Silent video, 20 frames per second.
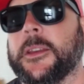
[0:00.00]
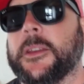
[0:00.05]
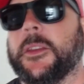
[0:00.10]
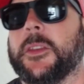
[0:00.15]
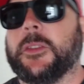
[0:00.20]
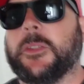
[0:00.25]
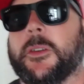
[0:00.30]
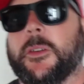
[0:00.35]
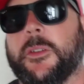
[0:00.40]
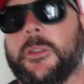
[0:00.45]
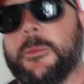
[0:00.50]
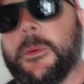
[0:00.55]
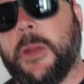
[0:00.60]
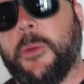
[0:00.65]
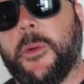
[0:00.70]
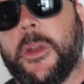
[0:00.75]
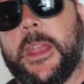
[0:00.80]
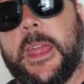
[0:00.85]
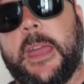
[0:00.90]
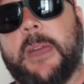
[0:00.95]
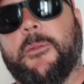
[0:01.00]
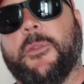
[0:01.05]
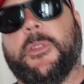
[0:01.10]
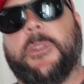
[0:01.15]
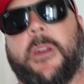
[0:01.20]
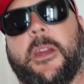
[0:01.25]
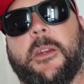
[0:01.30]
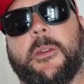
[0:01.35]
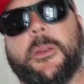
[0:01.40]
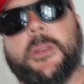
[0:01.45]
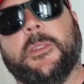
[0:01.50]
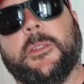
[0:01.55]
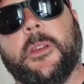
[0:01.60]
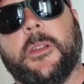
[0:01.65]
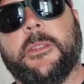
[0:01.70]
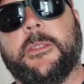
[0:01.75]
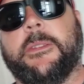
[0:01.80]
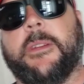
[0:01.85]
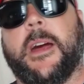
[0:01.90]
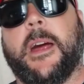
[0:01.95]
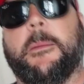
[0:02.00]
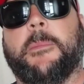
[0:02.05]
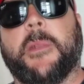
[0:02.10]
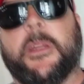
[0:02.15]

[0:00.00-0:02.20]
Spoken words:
So you might want to have retirees all the time.